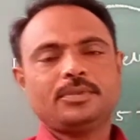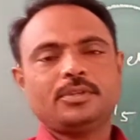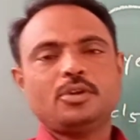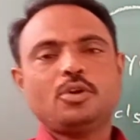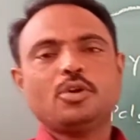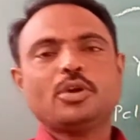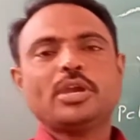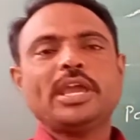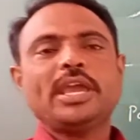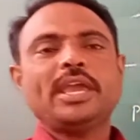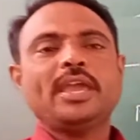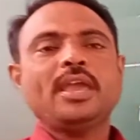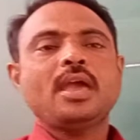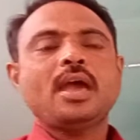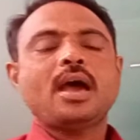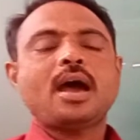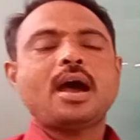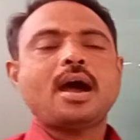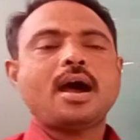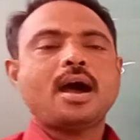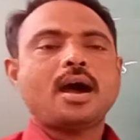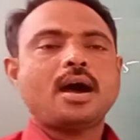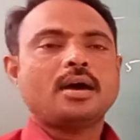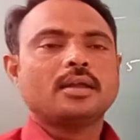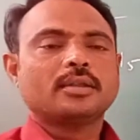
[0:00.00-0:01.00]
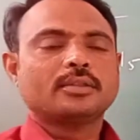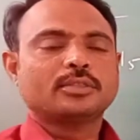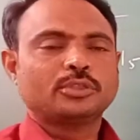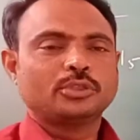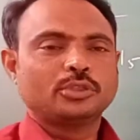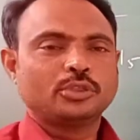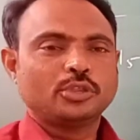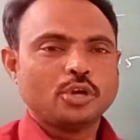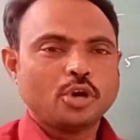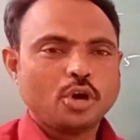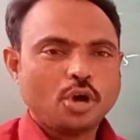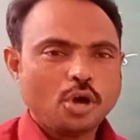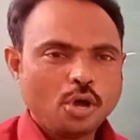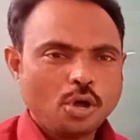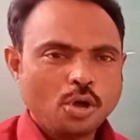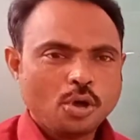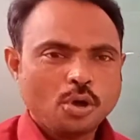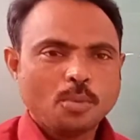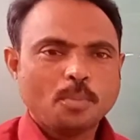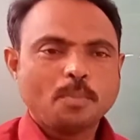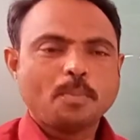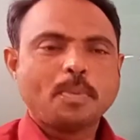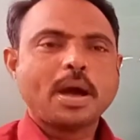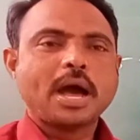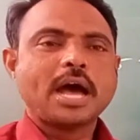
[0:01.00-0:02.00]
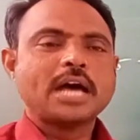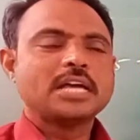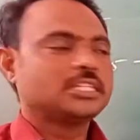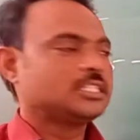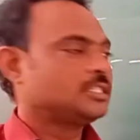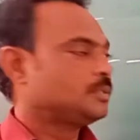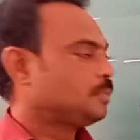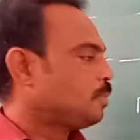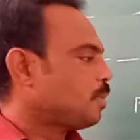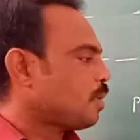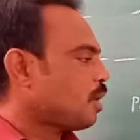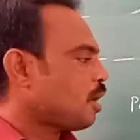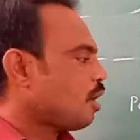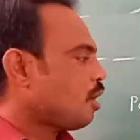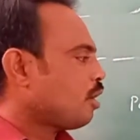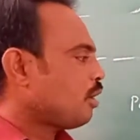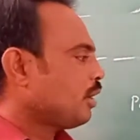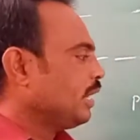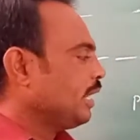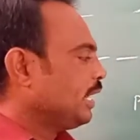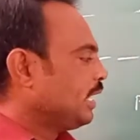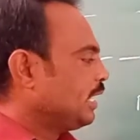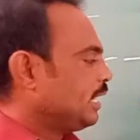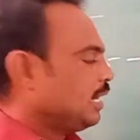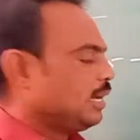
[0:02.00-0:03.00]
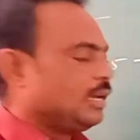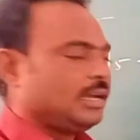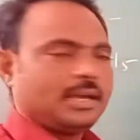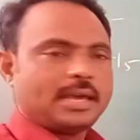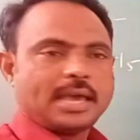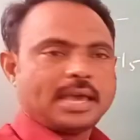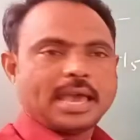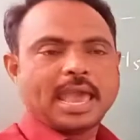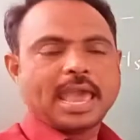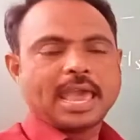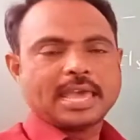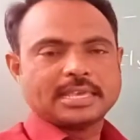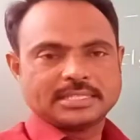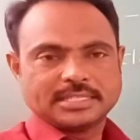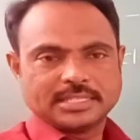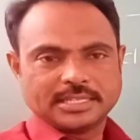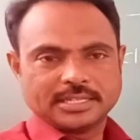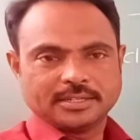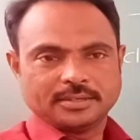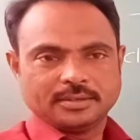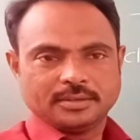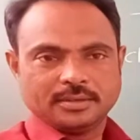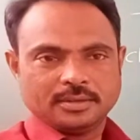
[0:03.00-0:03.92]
Okay, orthophosphoric acid.